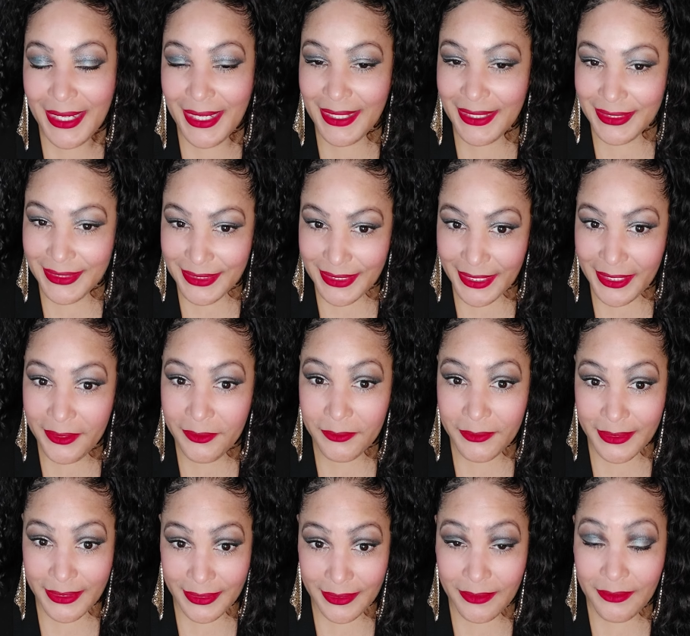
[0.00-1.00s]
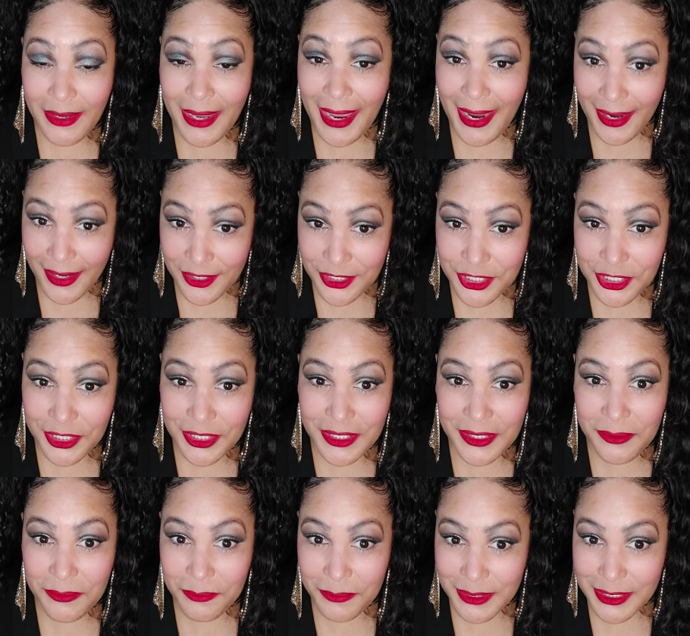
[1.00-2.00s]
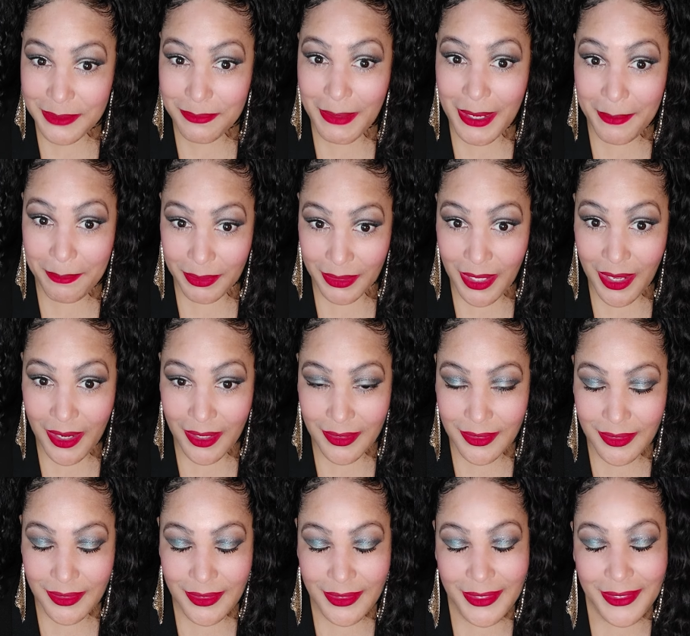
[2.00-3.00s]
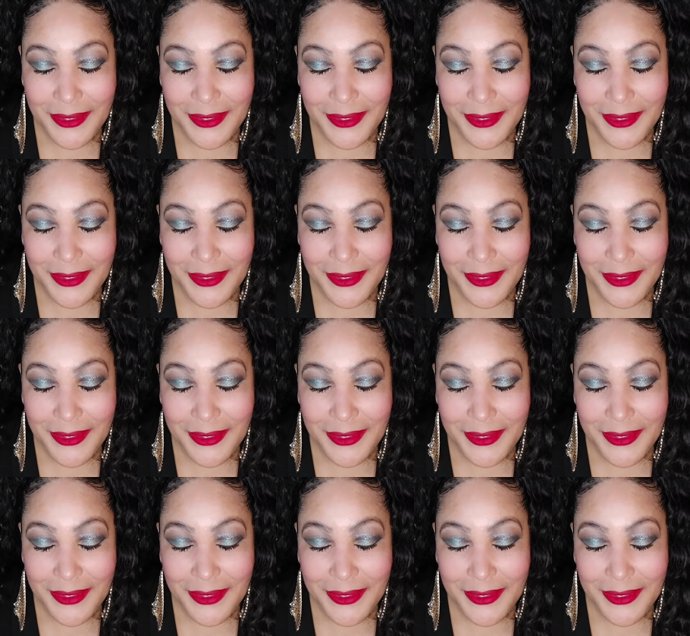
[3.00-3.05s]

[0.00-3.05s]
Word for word: And layering actually was my block.